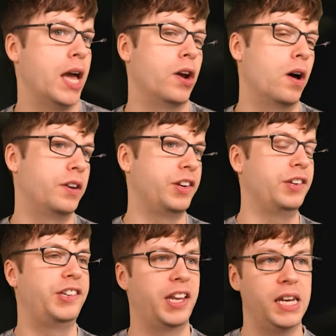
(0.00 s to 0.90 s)
an
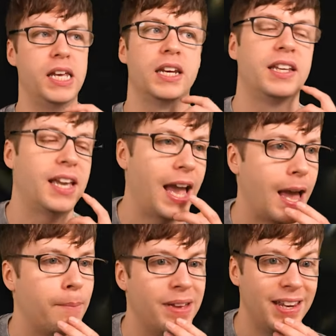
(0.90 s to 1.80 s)
Argentinian
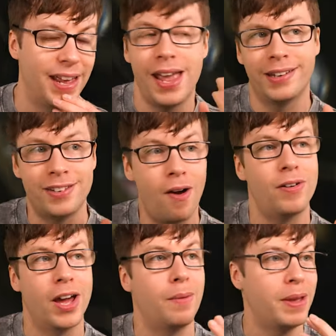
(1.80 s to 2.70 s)
cam. it's
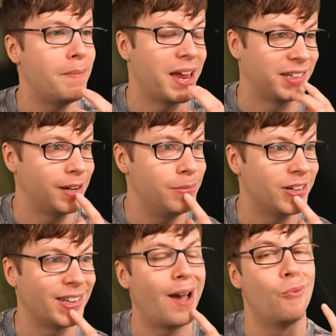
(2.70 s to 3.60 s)
not going to be messy
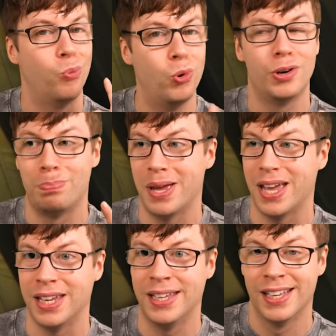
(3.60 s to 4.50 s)
because that would
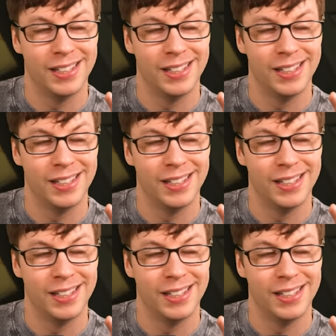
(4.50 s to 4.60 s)
be